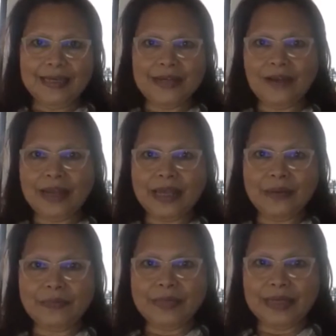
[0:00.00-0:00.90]
here I
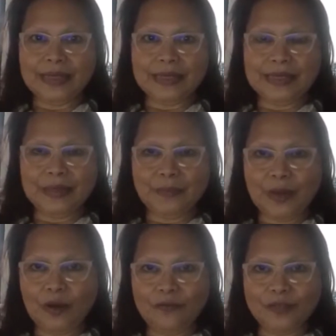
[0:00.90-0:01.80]
am in my
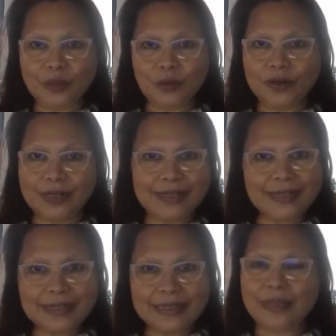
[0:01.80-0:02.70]
office
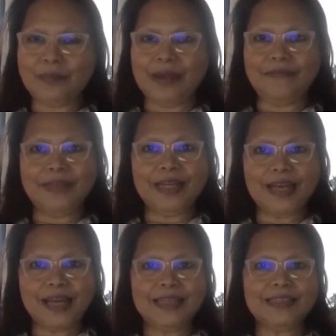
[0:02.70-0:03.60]
corner in my
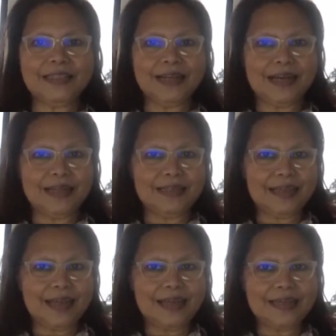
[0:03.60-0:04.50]
villa in
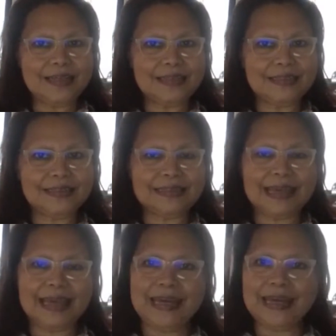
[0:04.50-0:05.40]
Jakarta.
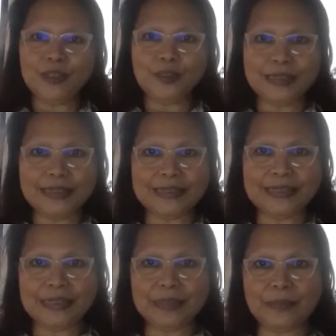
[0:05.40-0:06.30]
And as you can
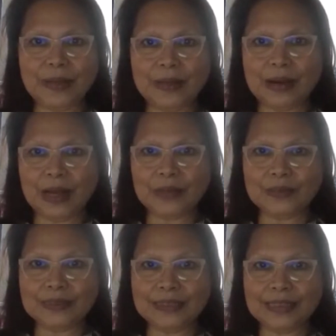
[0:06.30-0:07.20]
see in the
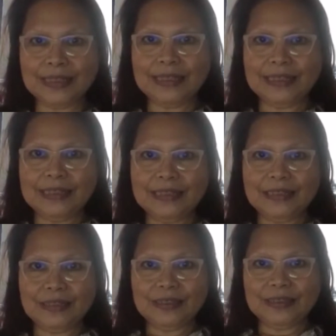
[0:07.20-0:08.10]
background,
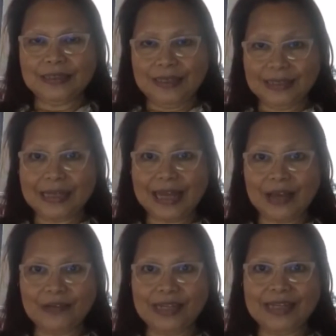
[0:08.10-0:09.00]
it's
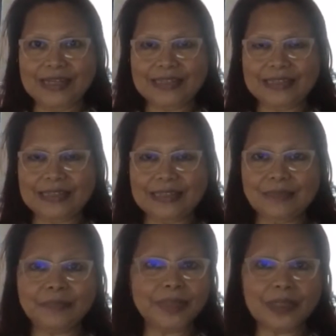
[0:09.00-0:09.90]
cloudy
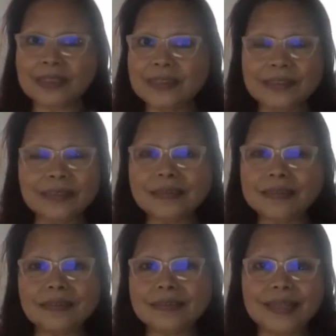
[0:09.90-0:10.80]
because
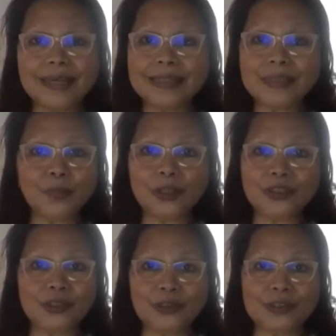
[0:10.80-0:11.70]
it's
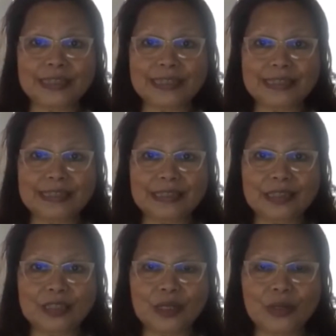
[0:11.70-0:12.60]
monsoon season.
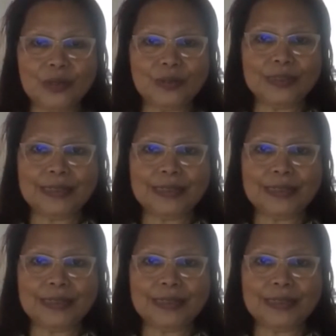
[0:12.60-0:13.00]
So